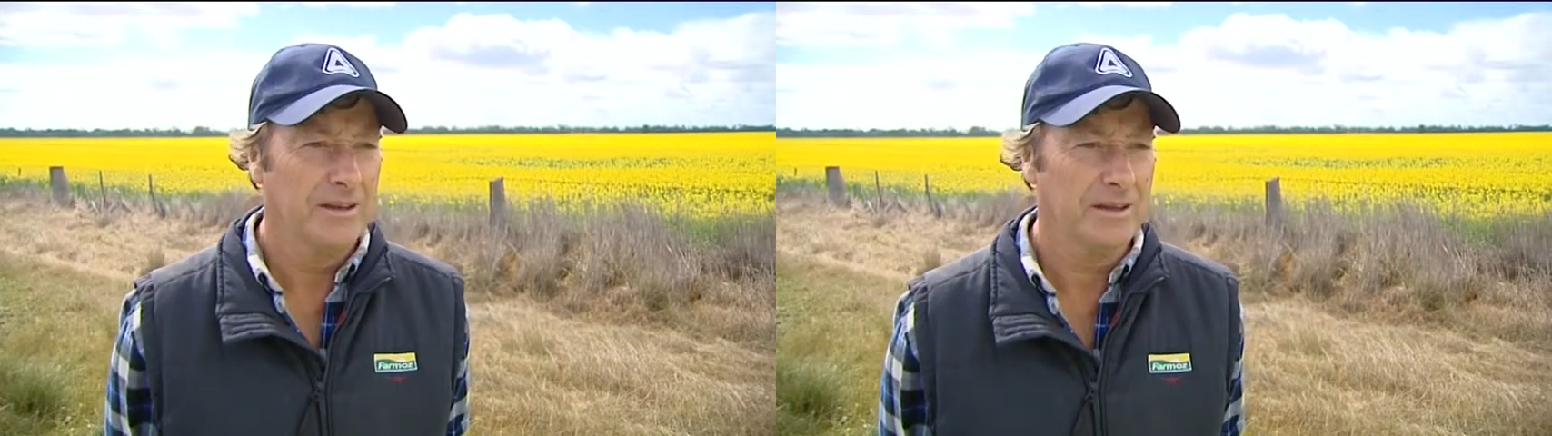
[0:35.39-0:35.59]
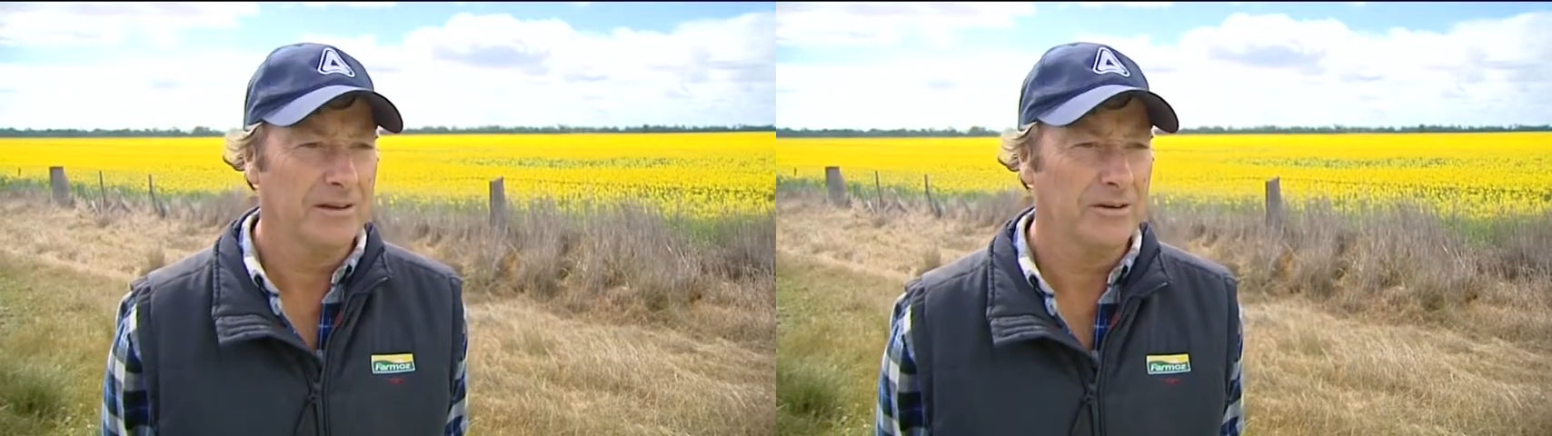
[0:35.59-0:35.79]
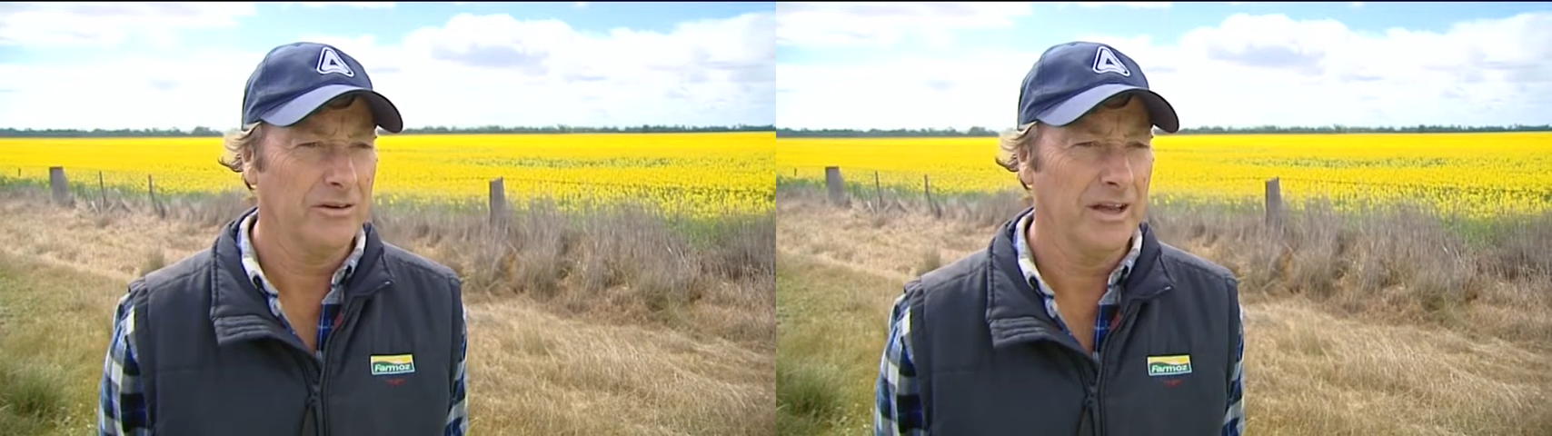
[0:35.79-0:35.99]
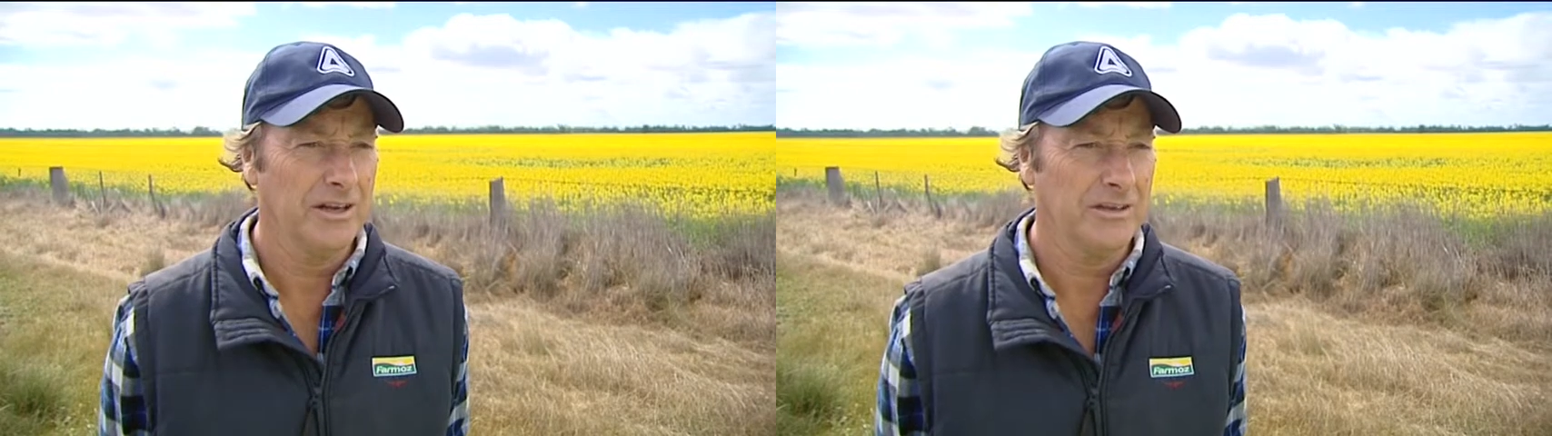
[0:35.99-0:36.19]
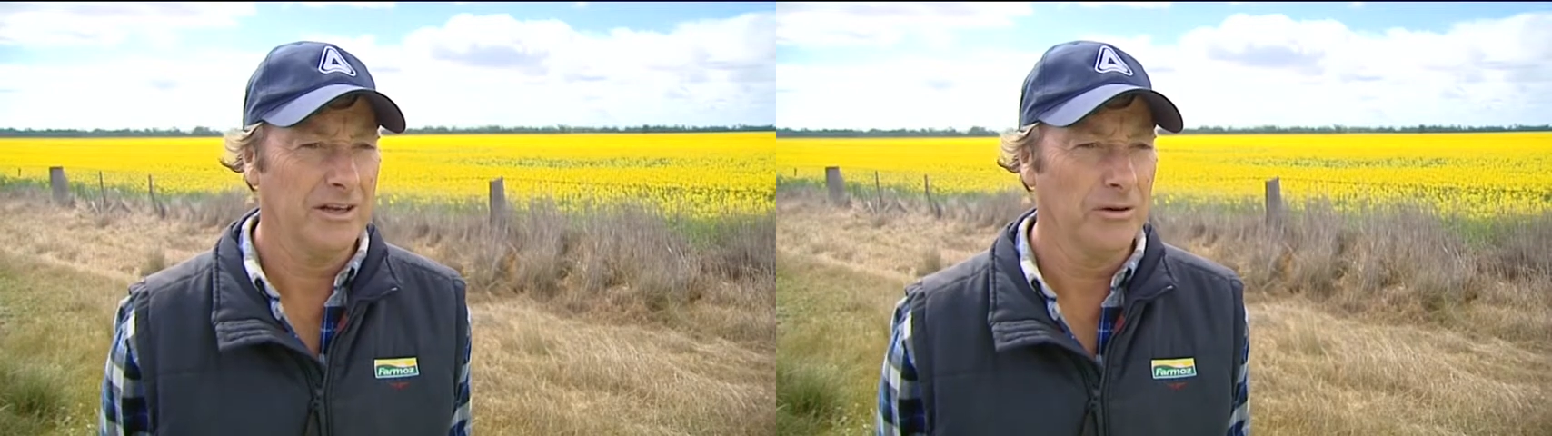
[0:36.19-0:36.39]
the
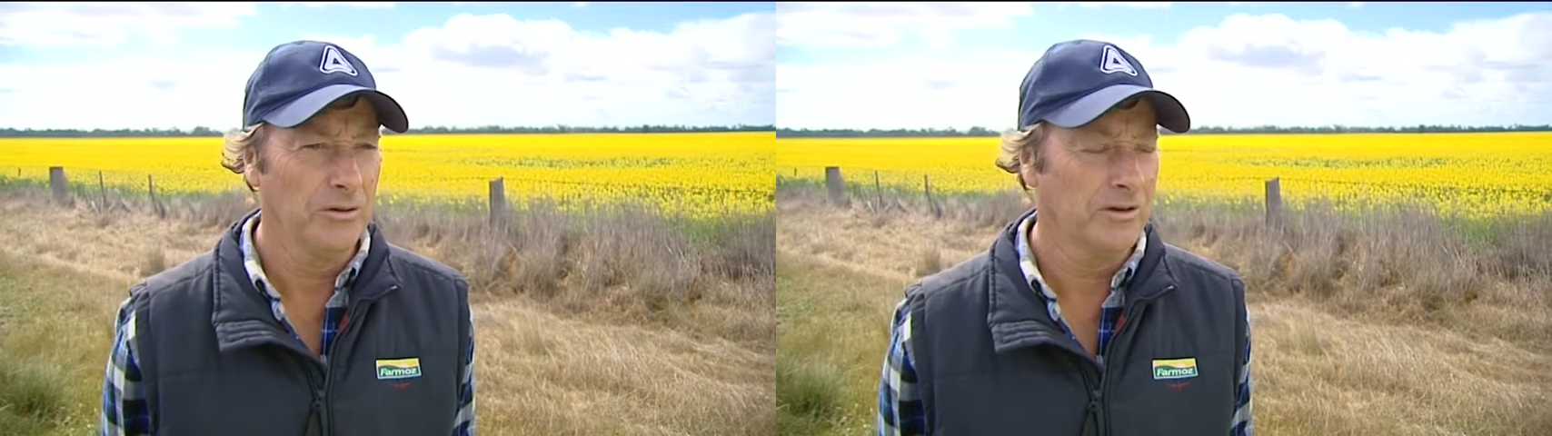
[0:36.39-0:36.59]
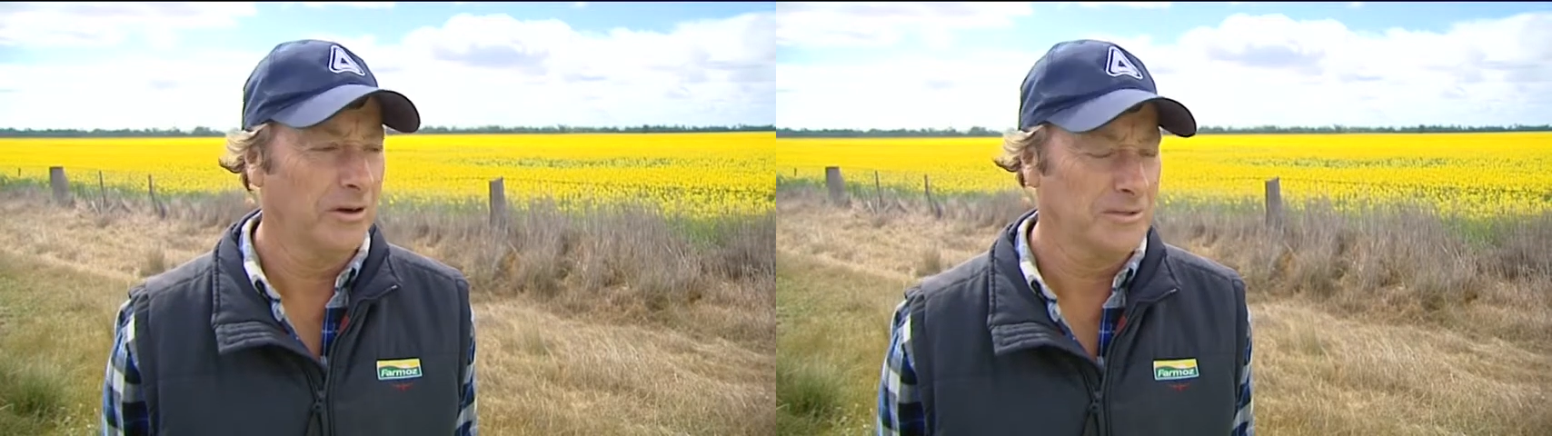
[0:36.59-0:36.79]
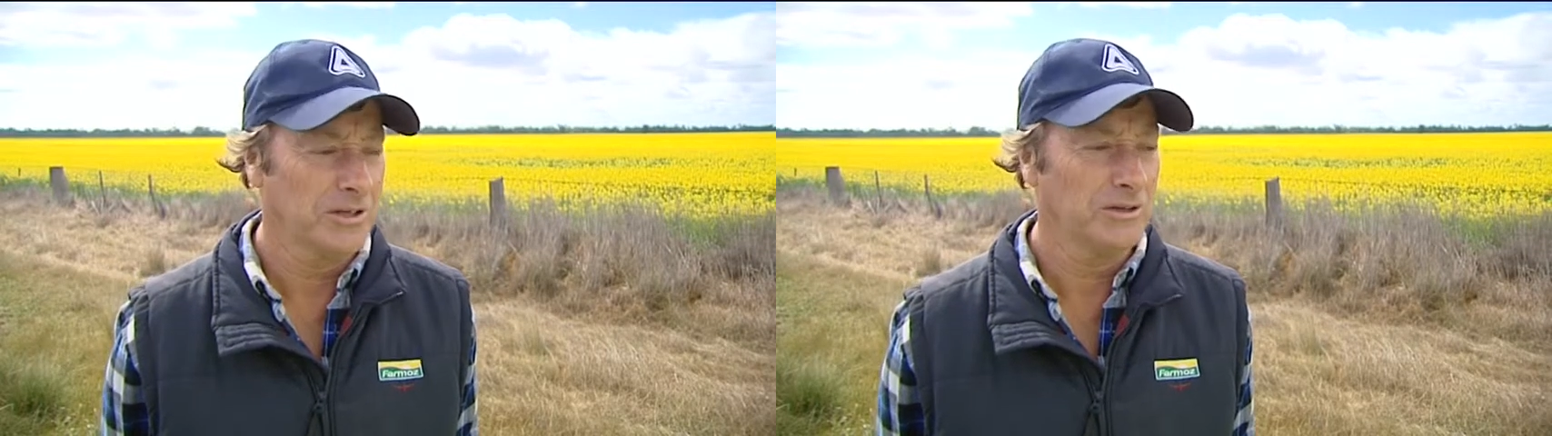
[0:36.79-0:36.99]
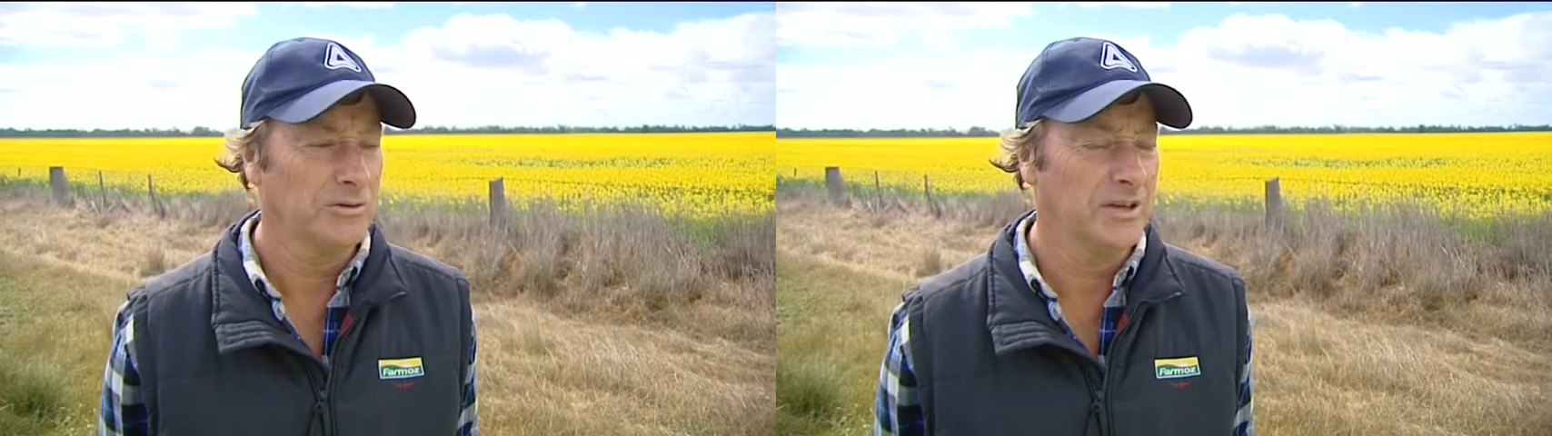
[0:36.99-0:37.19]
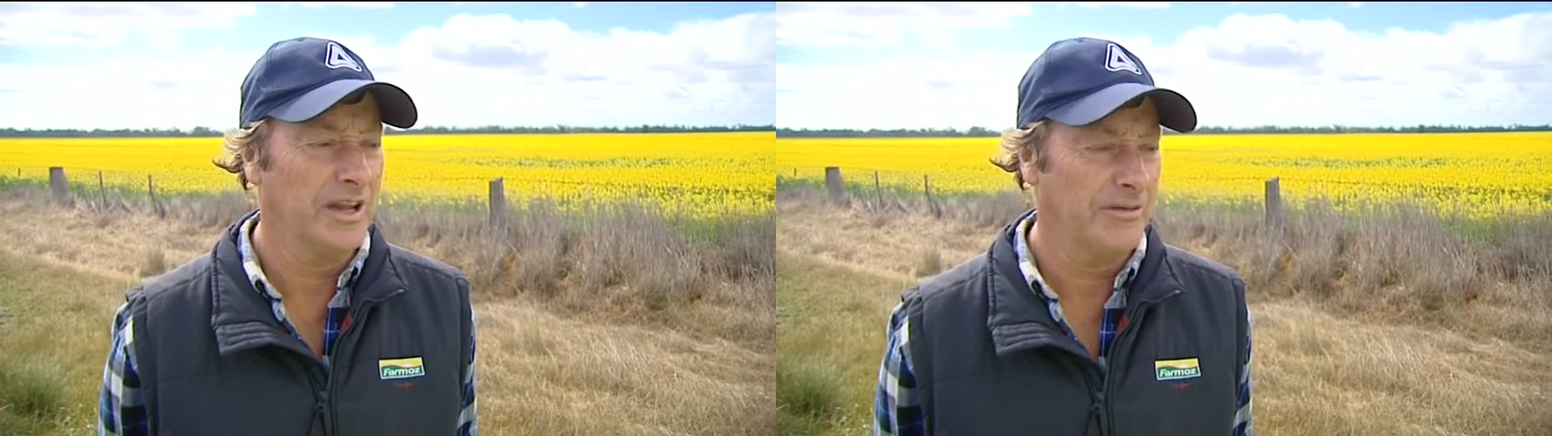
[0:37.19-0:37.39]
ground, you know, all the crops have got
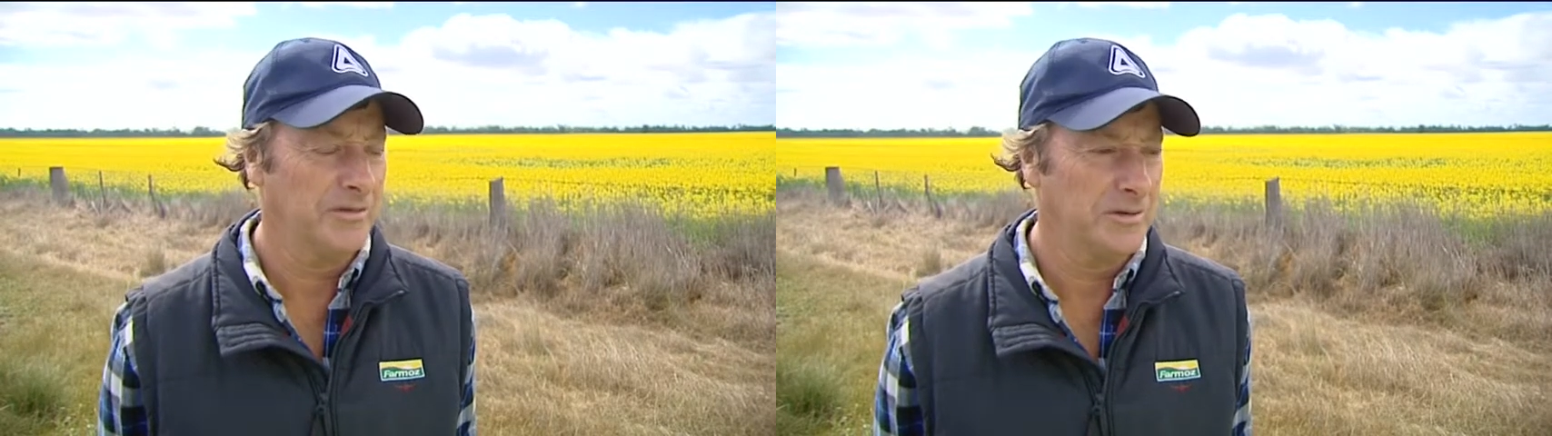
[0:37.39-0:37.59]
good cover,